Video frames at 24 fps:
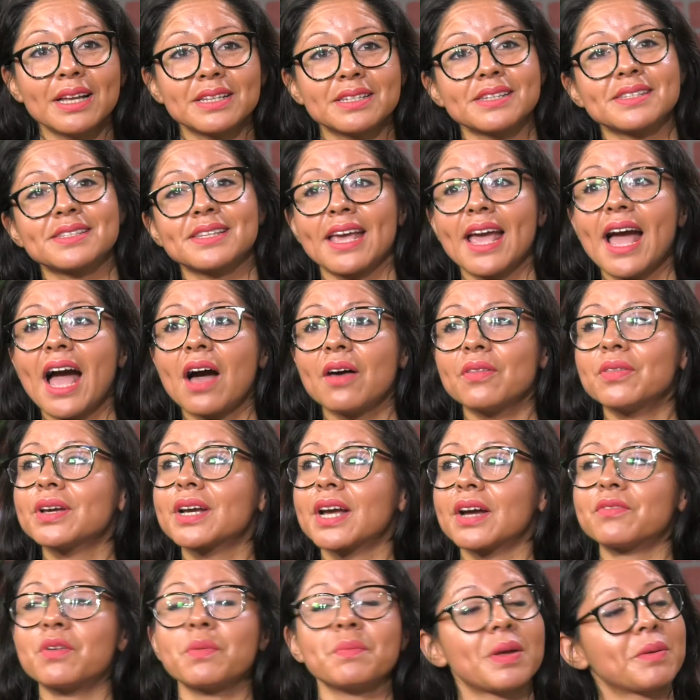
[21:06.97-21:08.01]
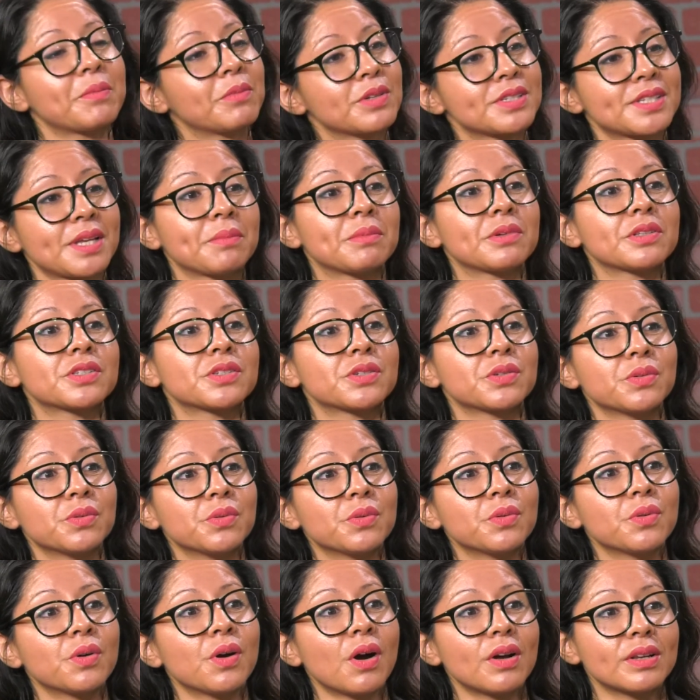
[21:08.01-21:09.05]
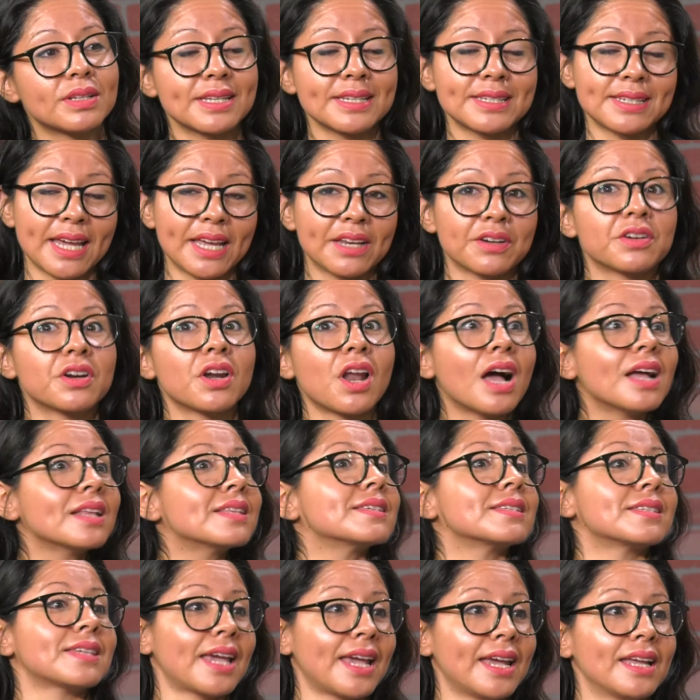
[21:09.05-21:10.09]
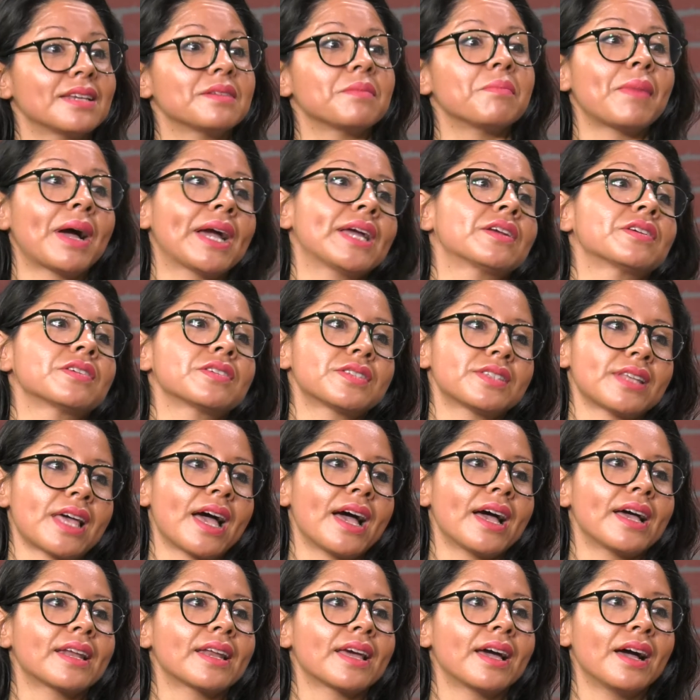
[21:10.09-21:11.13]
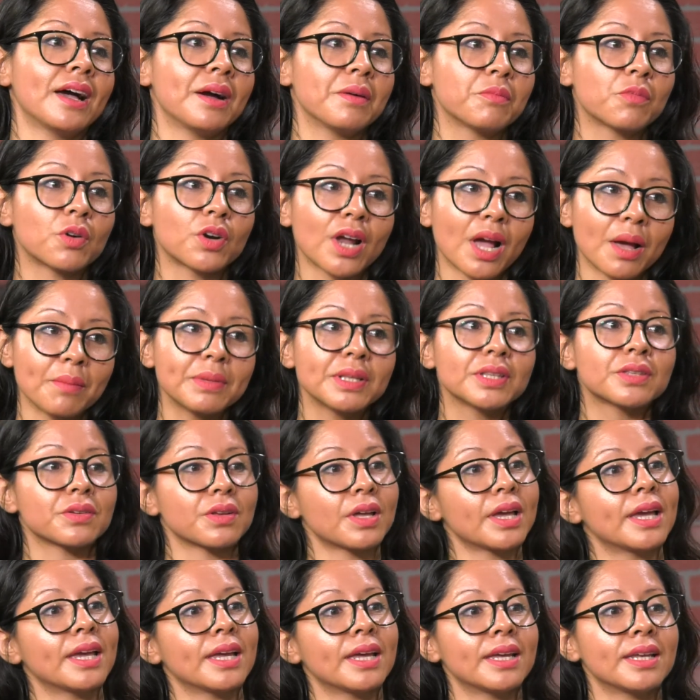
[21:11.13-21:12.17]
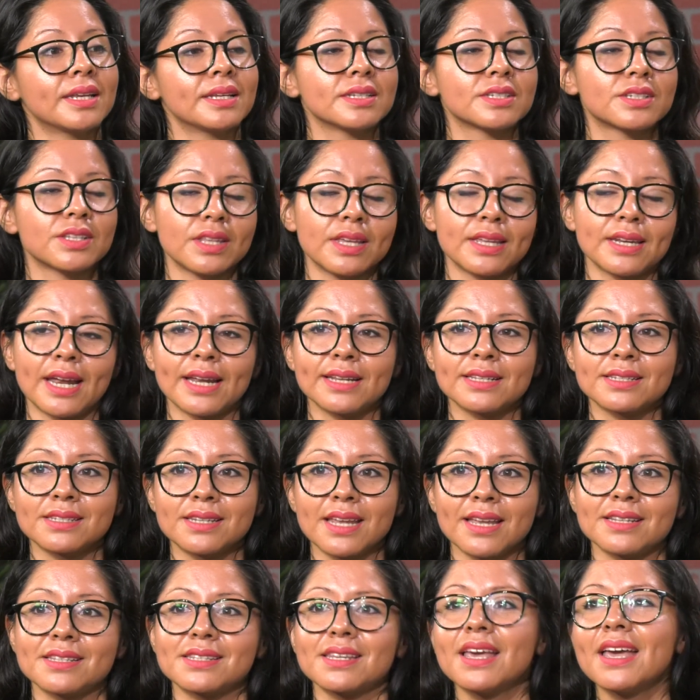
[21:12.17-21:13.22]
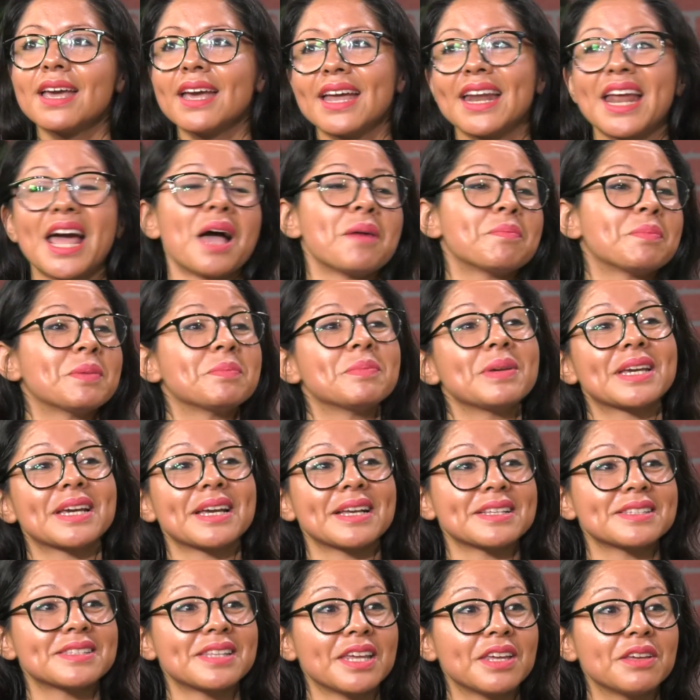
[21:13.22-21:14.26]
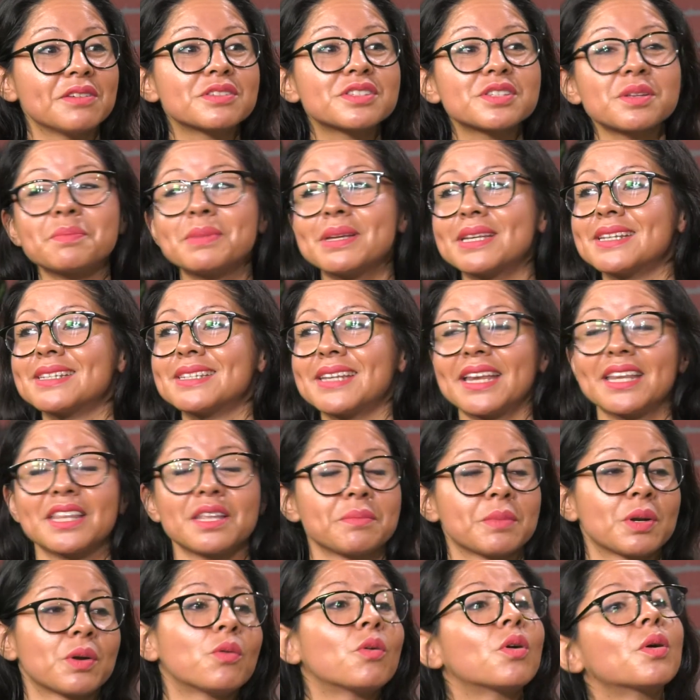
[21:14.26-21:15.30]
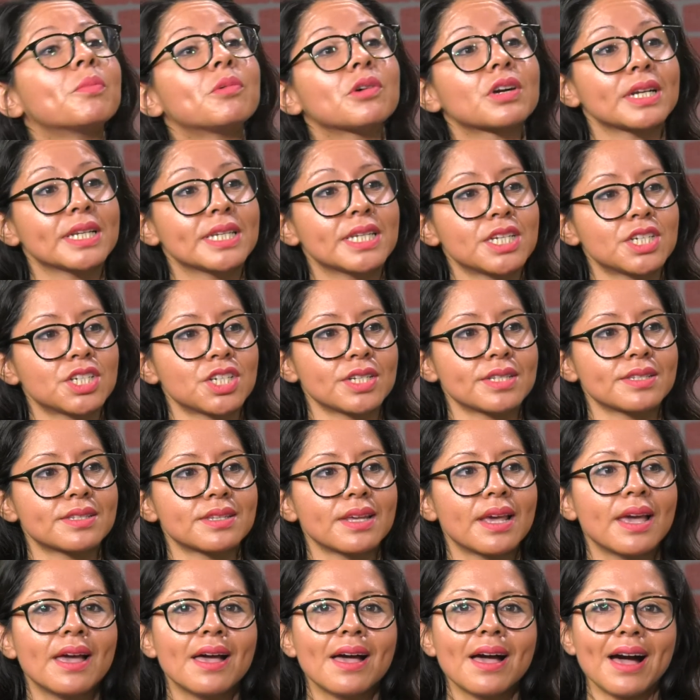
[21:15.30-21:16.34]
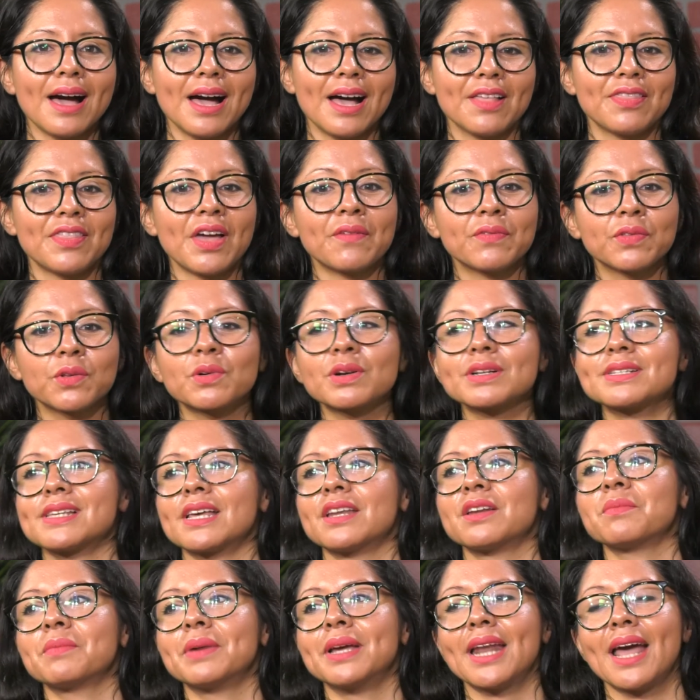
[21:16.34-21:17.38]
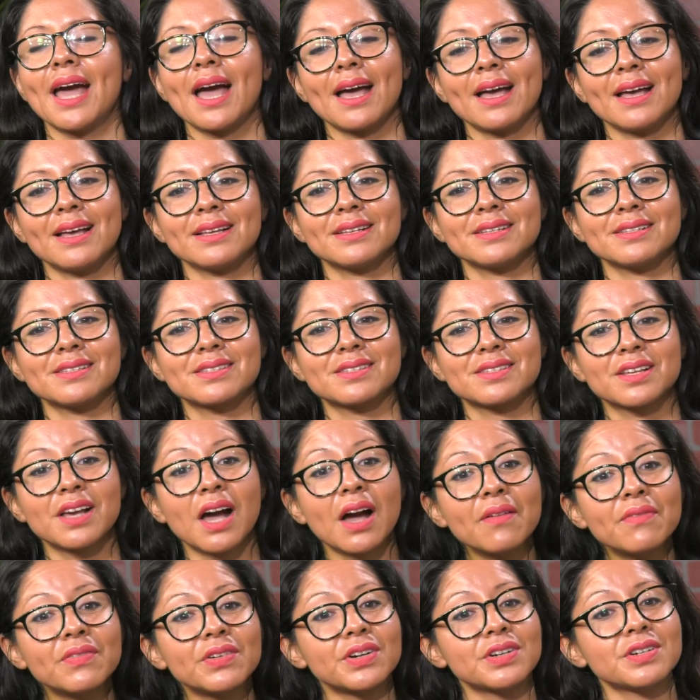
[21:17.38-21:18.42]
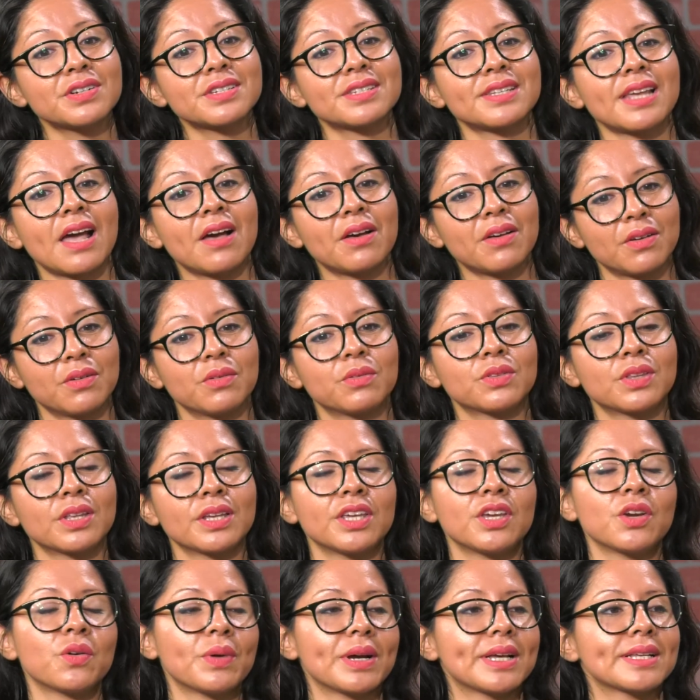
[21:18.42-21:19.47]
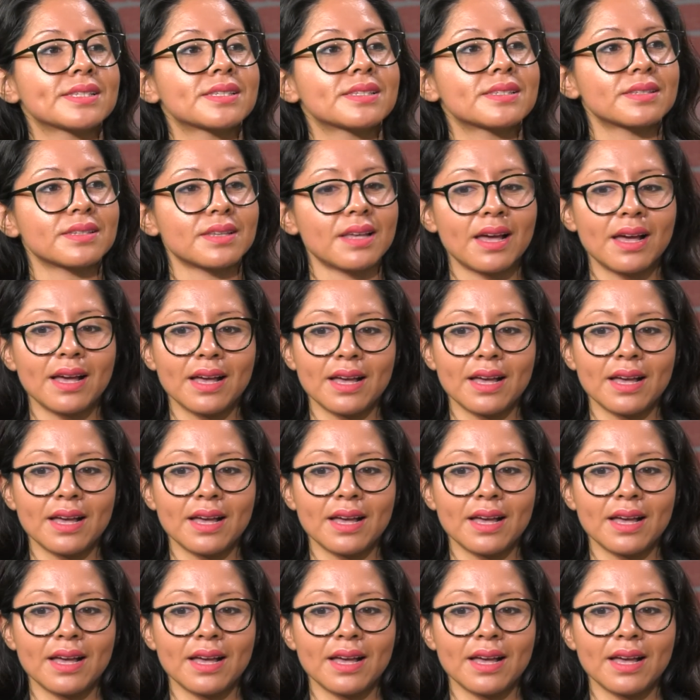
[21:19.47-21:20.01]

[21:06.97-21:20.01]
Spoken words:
to say how the government was able to detain or not detain minors that were coming into the United States. It happened because they used to be detaining them in horrible conditions. That Flores Settlement has governed how the U.S.